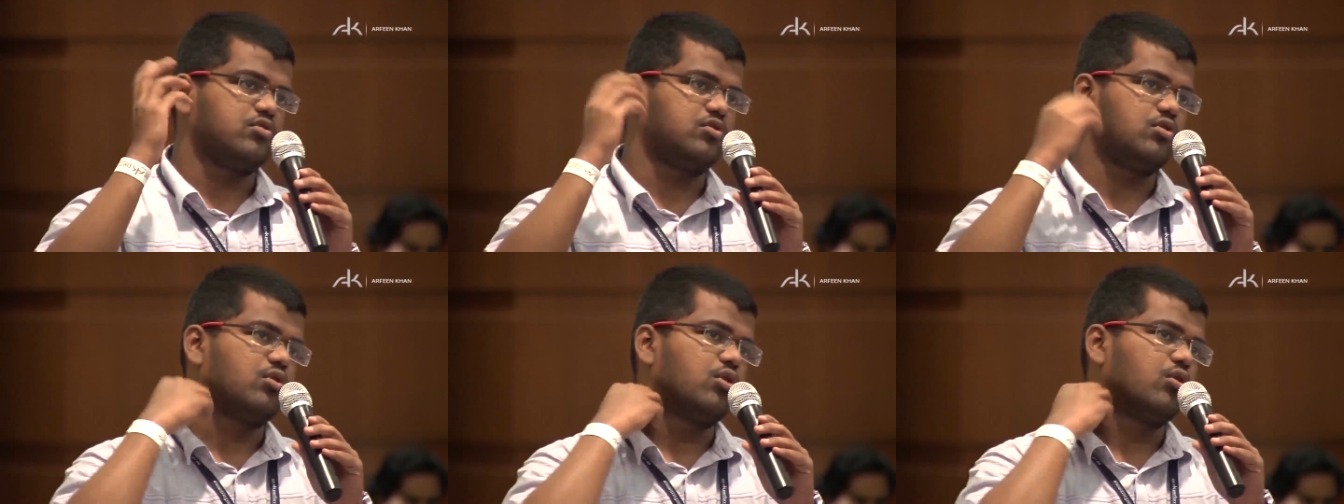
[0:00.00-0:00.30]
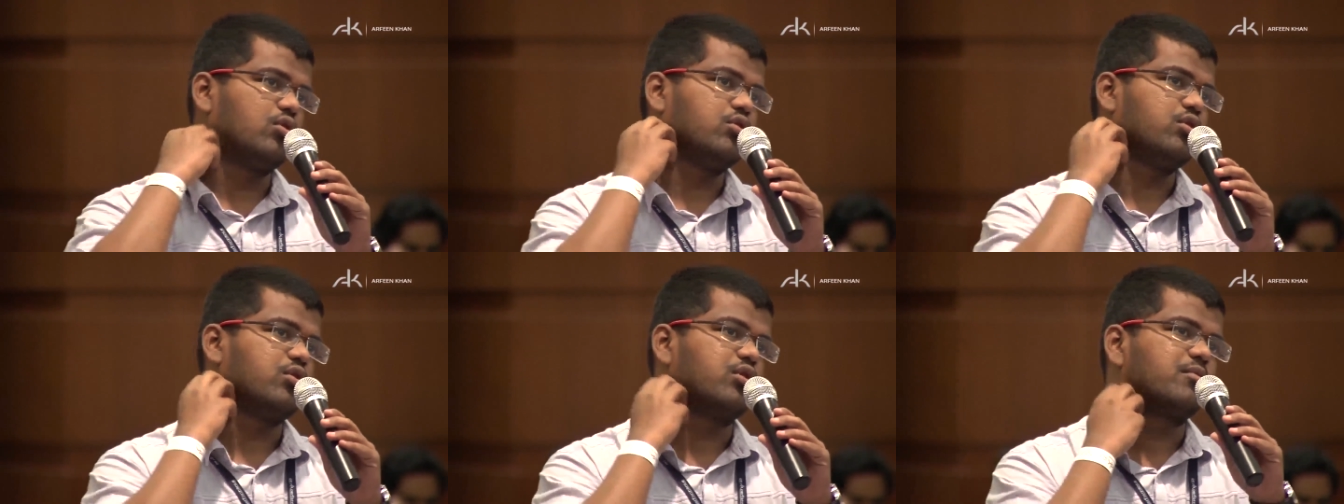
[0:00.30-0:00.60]

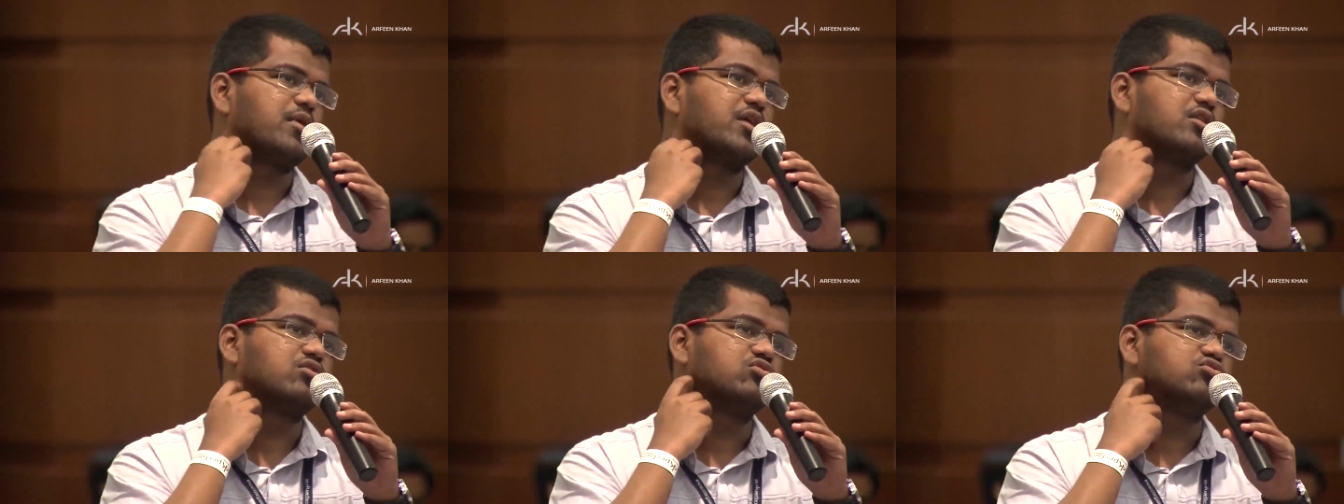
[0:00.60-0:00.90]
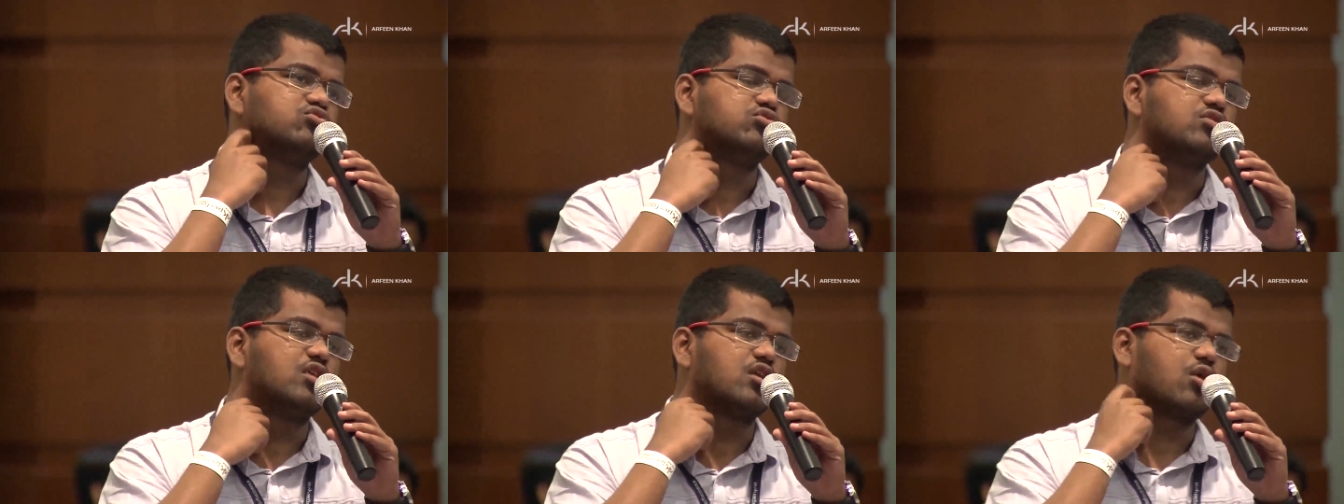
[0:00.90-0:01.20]
during my
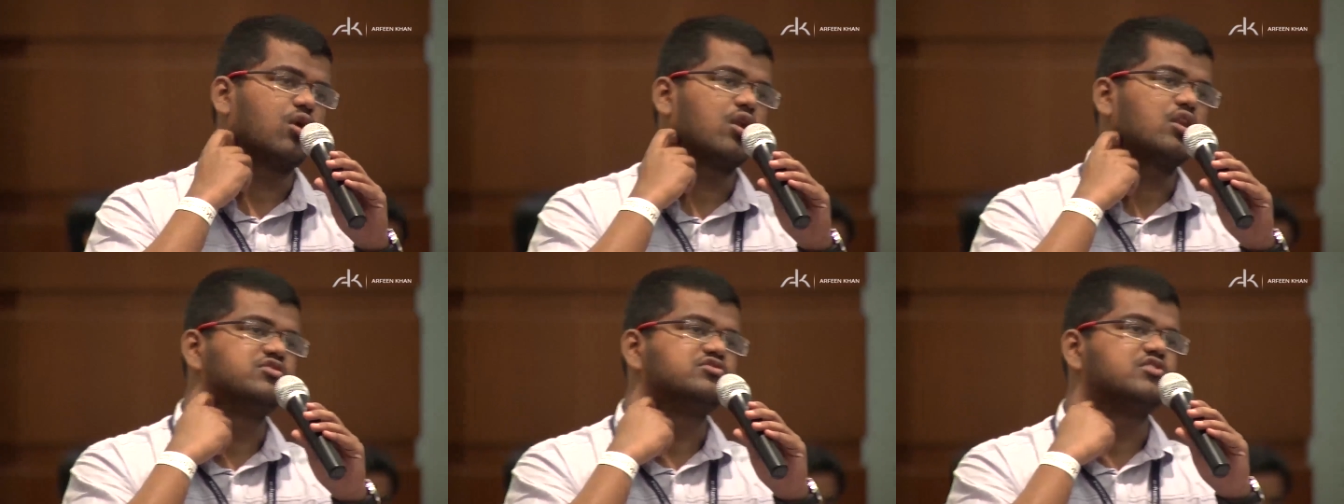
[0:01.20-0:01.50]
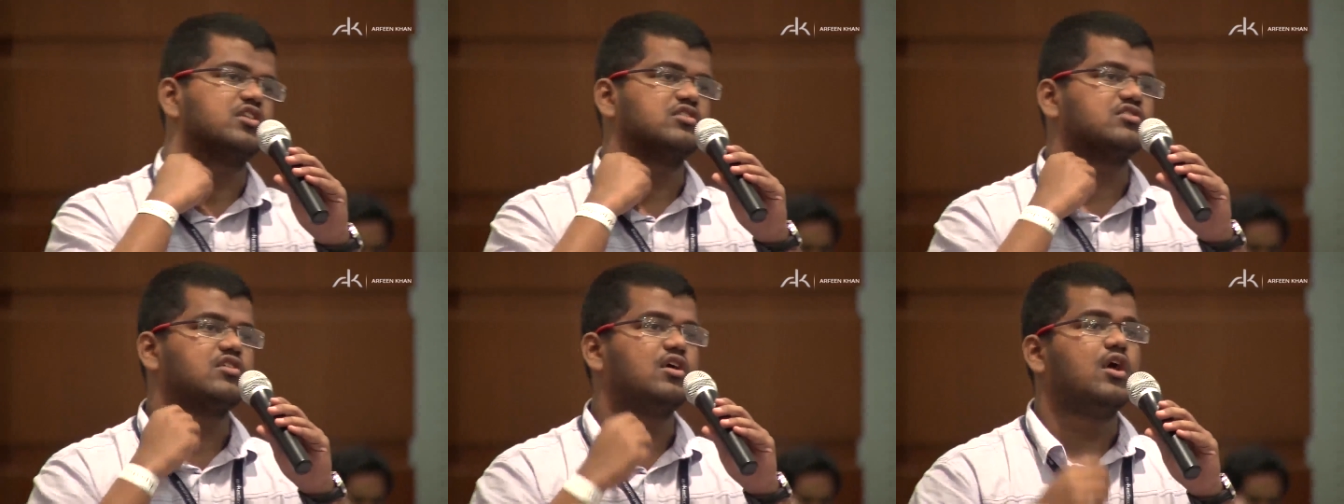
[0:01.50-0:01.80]
junior college
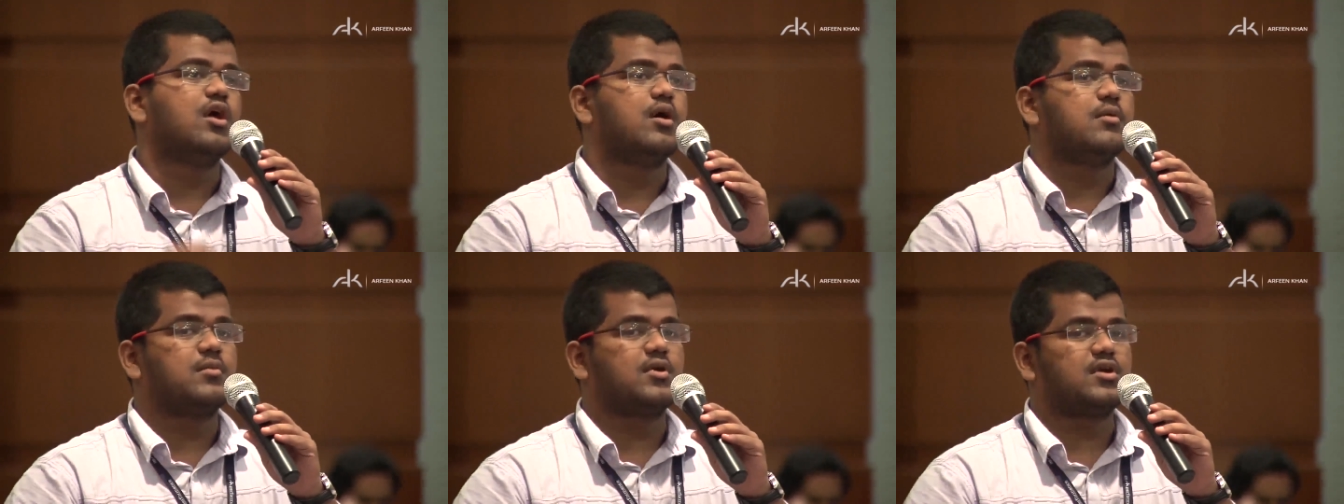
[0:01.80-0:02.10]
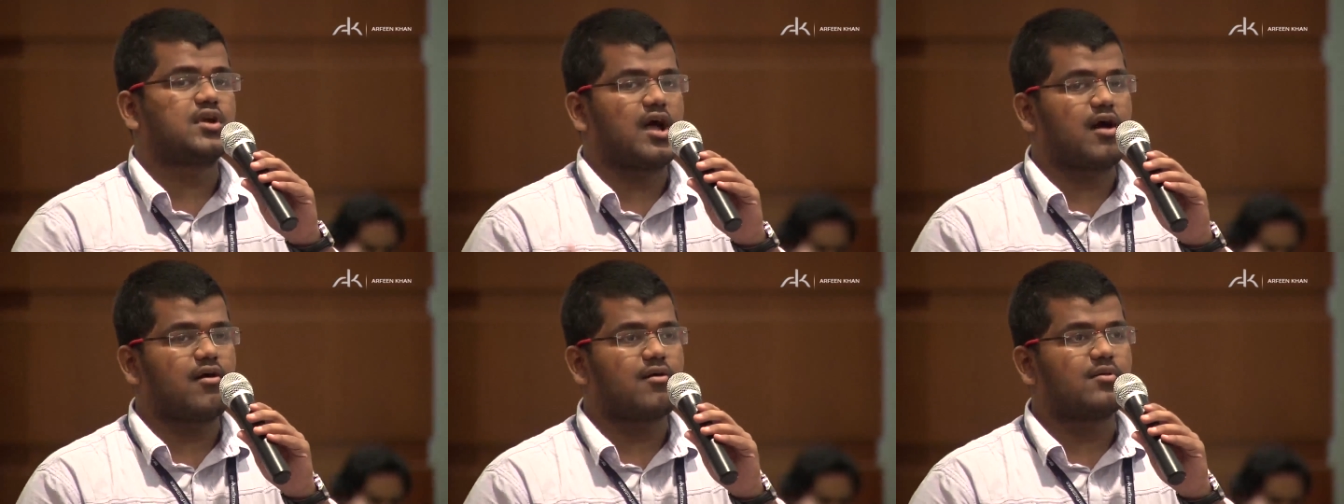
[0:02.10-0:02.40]
days. But
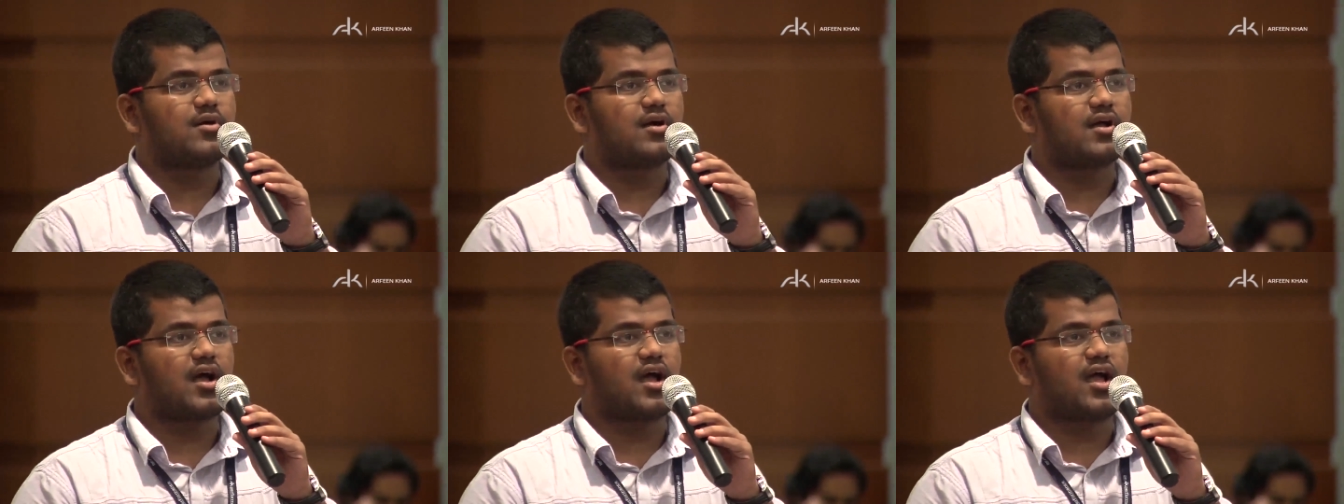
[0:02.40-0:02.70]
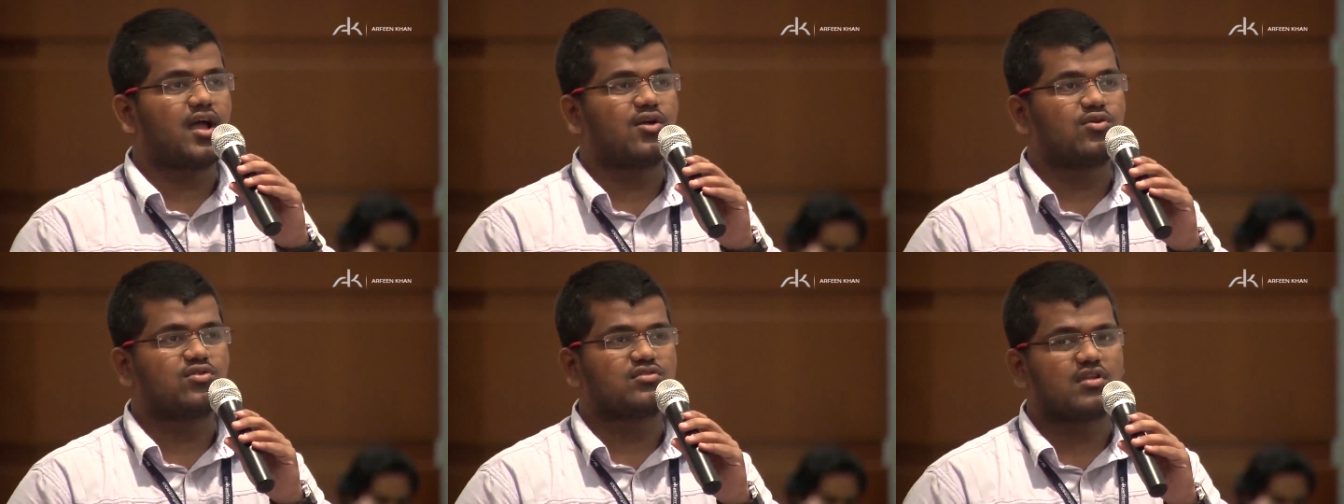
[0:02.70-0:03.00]
now I'm a
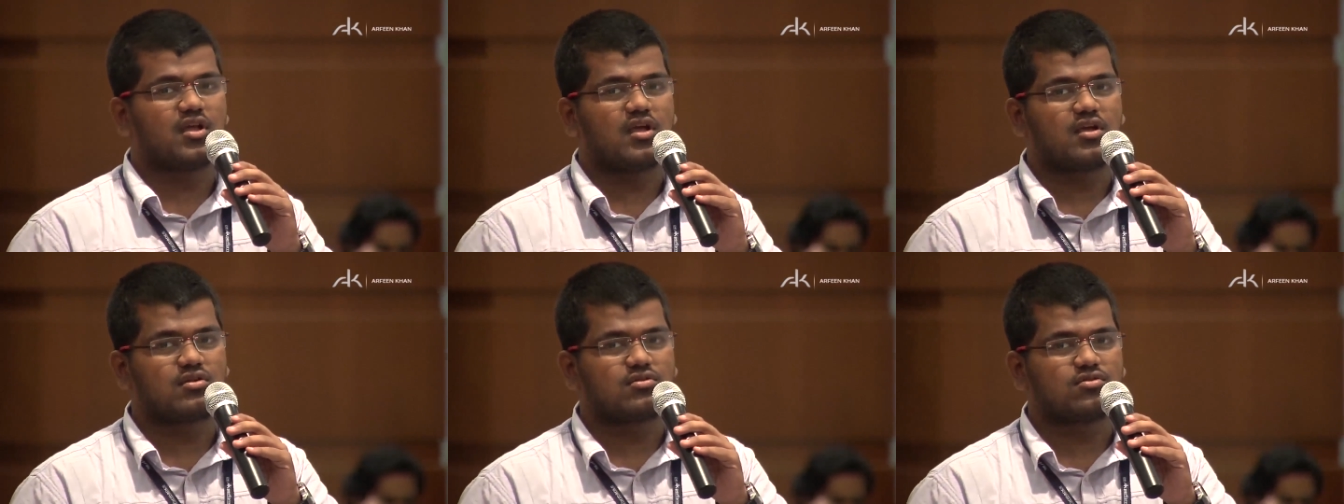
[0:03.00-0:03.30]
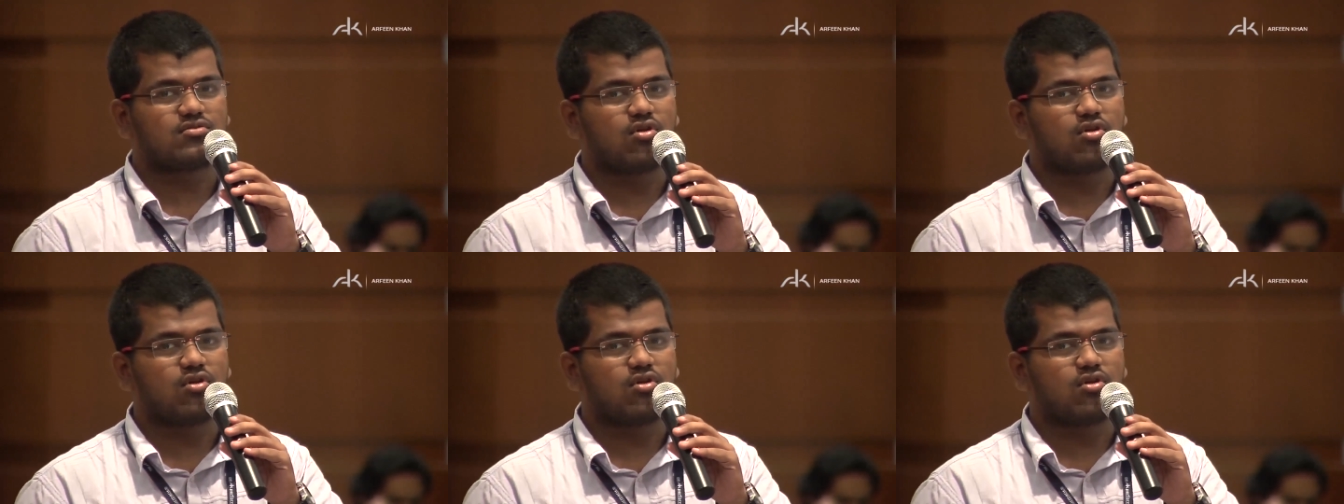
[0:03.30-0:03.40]
guy who's like